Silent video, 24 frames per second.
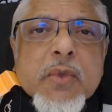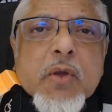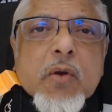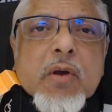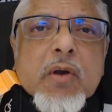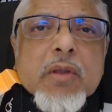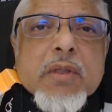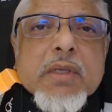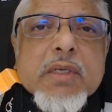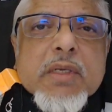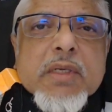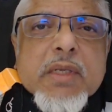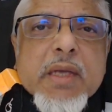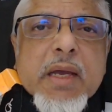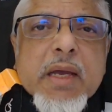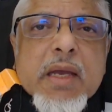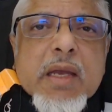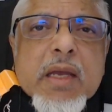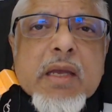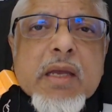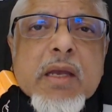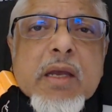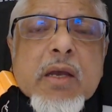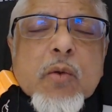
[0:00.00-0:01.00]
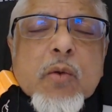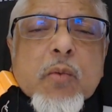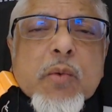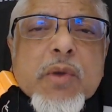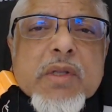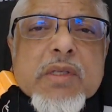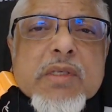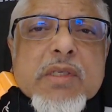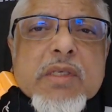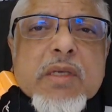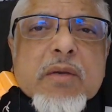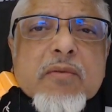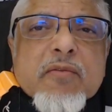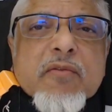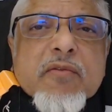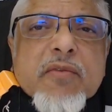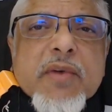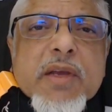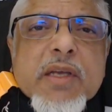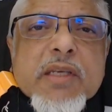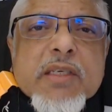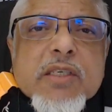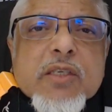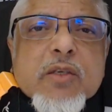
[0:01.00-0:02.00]
on the day when some
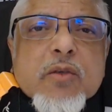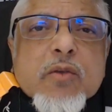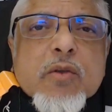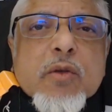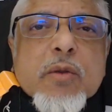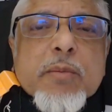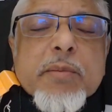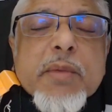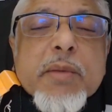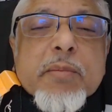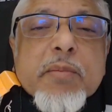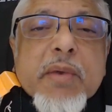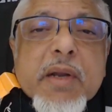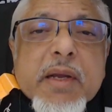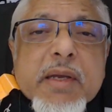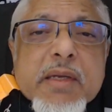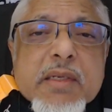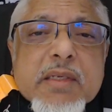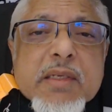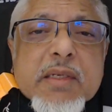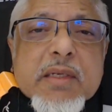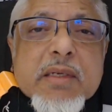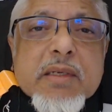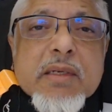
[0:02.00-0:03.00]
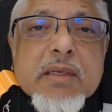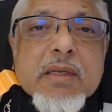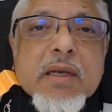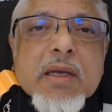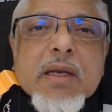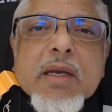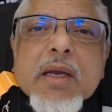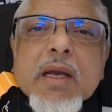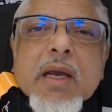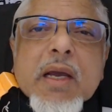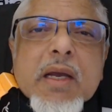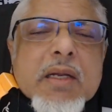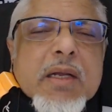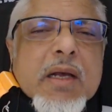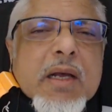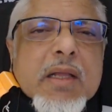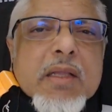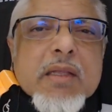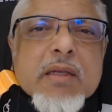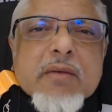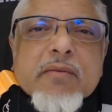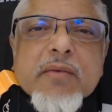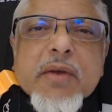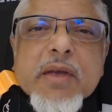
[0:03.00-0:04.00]
faces will be brightened and
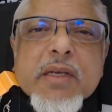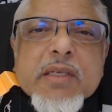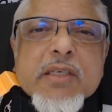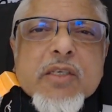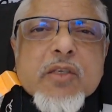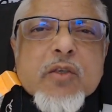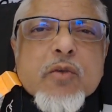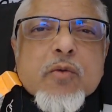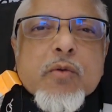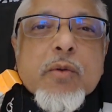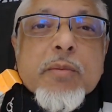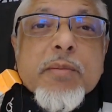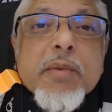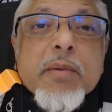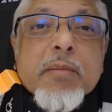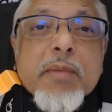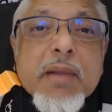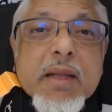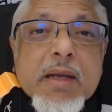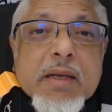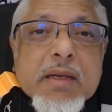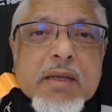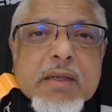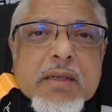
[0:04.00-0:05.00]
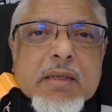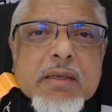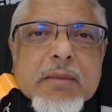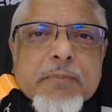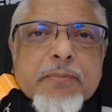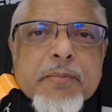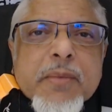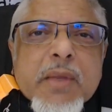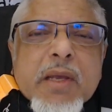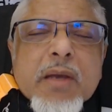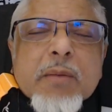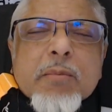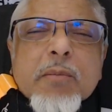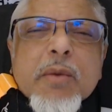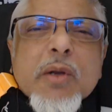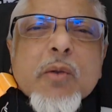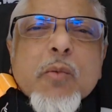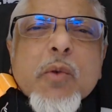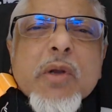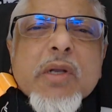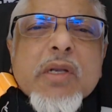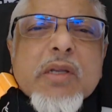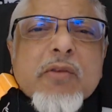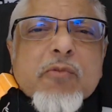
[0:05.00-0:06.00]
other faces will be blackened. But
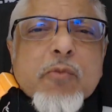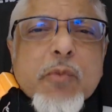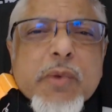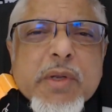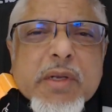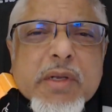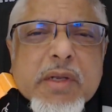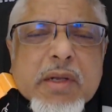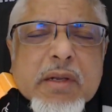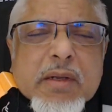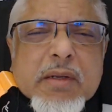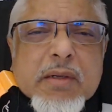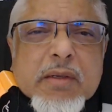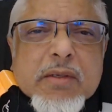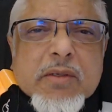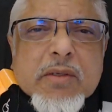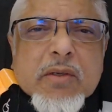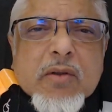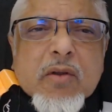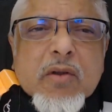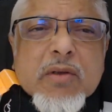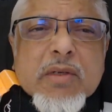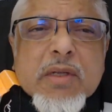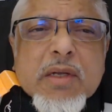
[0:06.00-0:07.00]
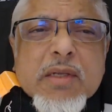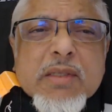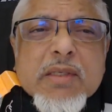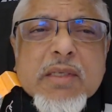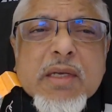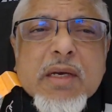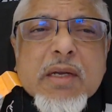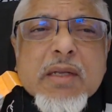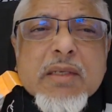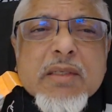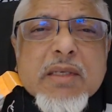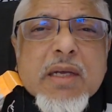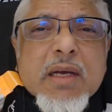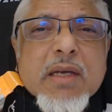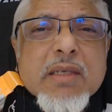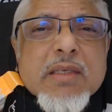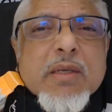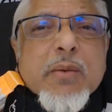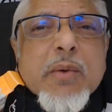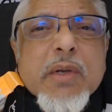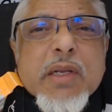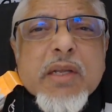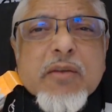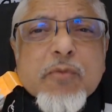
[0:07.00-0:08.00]
what have we done? So Dr. Ansari is
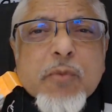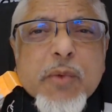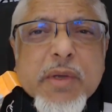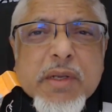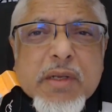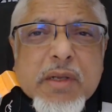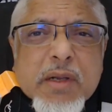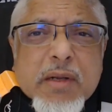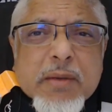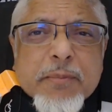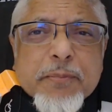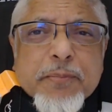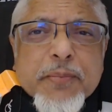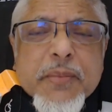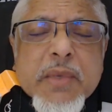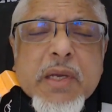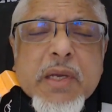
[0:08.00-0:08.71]
asked, what have we done?